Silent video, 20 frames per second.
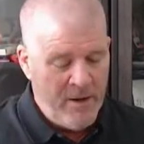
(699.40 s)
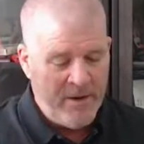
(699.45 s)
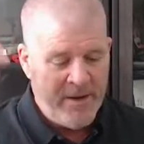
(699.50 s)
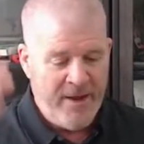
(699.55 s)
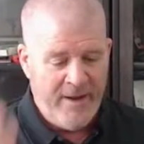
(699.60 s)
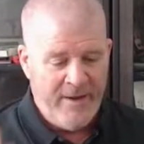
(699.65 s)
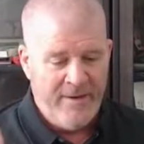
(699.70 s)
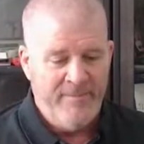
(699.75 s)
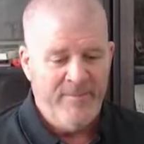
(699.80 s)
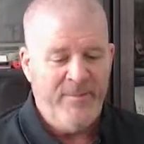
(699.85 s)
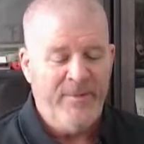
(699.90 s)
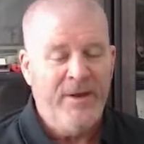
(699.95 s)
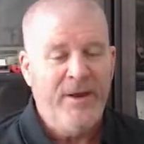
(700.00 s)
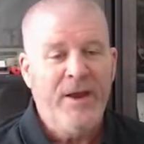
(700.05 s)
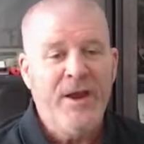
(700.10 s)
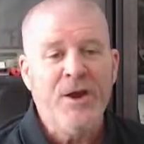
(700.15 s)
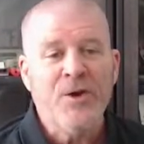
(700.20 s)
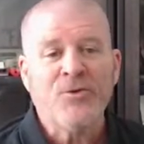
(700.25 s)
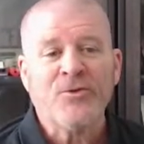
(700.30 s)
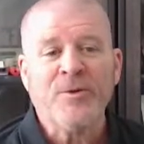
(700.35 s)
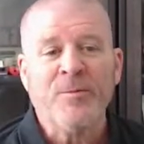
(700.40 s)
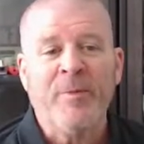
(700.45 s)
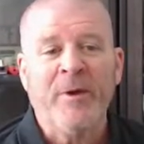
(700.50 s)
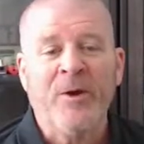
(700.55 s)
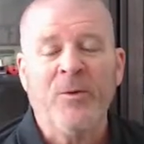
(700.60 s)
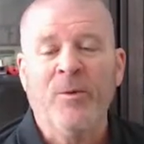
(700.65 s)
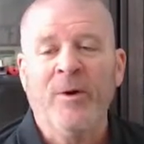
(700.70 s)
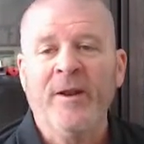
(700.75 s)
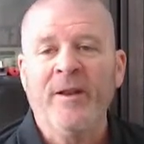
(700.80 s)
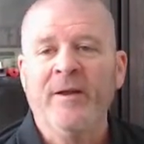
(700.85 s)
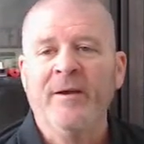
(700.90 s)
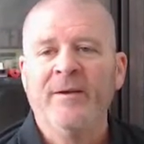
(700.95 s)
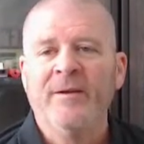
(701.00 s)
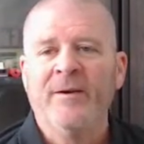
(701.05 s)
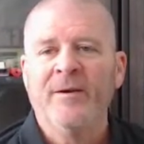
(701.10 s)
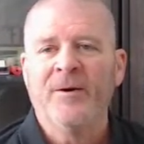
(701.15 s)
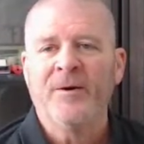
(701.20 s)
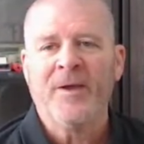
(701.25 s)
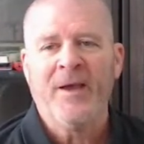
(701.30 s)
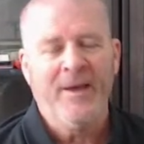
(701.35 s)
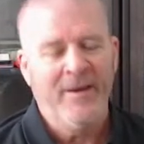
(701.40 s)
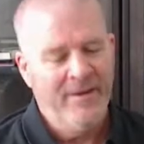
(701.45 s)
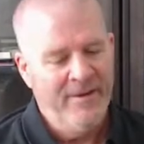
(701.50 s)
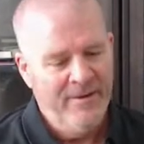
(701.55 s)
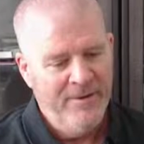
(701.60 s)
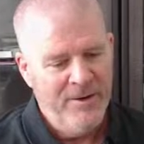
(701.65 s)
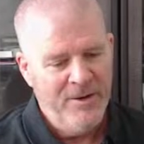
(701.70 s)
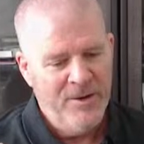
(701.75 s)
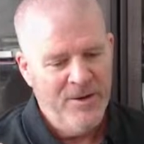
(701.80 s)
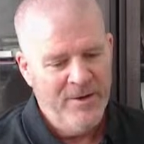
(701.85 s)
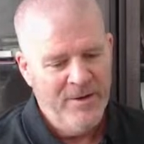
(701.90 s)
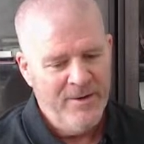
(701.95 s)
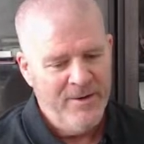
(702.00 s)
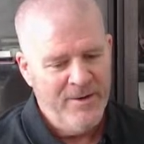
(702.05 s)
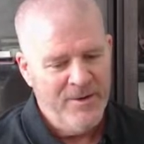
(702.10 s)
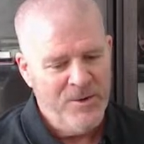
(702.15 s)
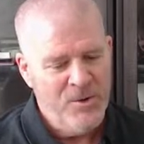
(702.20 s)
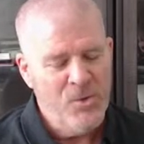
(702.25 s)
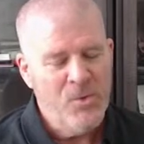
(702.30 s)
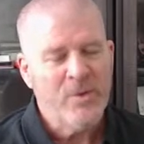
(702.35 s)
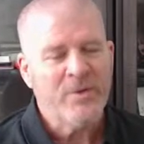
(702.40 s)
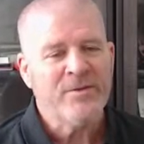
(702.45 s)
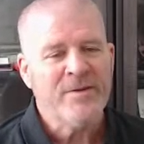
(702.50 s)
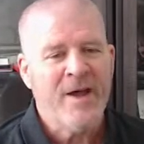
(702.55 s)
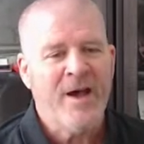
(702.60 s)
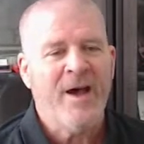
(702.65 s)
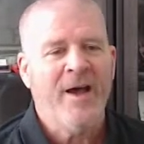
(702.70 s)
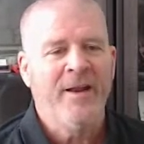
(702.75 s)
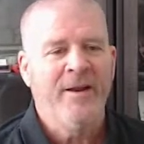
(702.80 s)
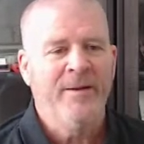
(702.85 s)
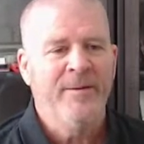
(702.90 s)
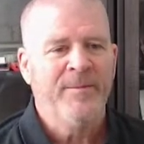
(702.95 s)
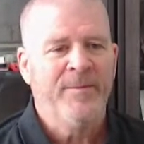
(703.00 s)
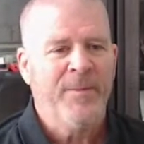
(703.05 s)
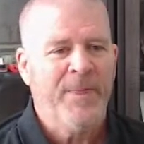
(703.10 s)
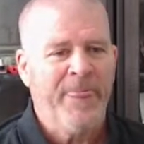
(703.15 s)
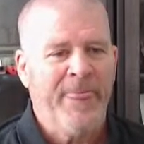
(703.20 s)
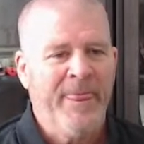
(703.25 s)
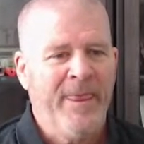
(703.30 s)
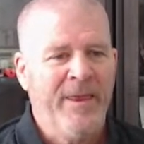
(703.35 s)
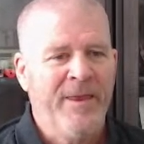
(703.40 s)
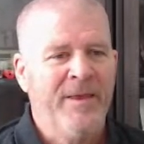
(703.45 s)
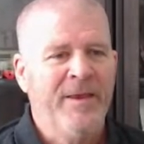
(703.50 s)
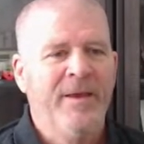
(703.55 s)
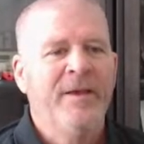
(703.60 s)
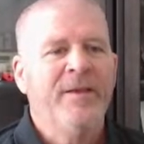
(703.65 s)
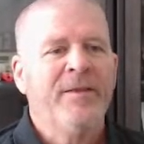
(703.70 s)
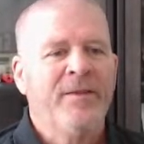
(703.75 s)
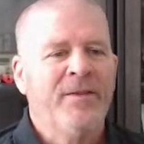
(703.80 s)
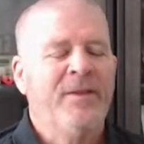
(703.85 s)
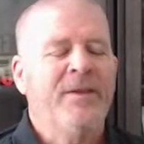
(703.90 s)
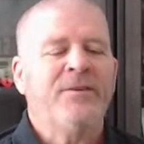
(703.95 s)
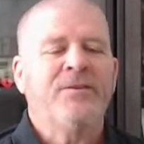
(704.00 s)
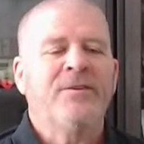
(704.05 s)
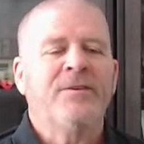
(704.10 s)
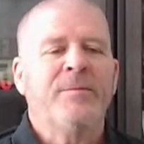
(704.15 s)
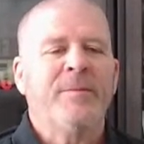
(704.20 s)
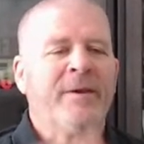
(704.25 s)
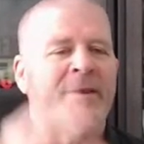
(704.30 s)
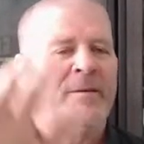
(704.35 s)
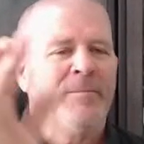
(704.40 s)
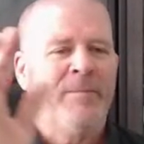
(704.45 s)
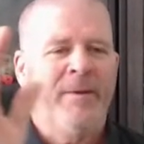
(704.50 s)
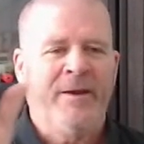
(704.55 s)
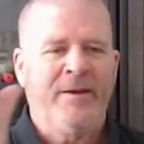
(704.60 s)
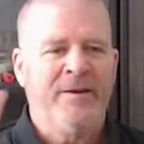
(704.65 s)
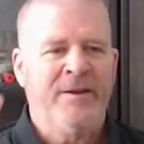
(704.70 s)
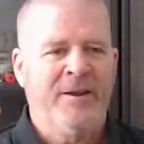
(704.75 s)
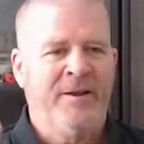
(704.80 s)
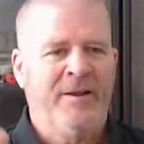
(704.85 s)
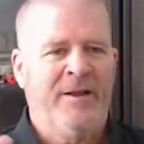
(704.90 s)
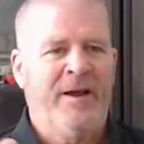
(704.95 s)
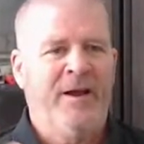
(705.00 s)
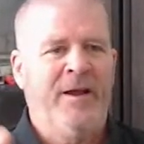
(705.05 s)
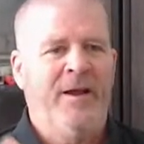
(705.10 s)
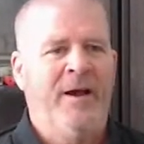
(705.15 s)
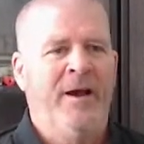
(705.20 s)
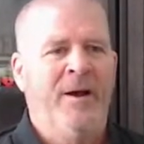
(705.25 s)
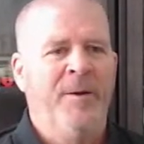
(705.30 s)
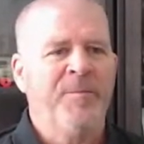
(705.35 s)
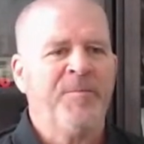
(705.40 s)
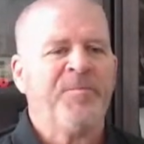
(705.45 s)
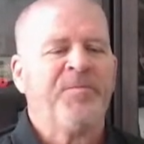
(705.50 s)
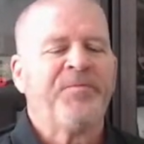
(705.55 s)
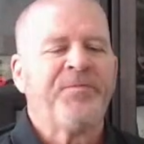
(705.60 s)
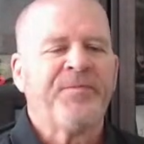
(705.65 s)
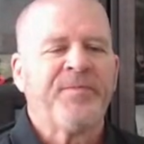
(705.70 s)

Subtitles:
Okay, here's a big one. Okay, who is not? This is a big deal. I'm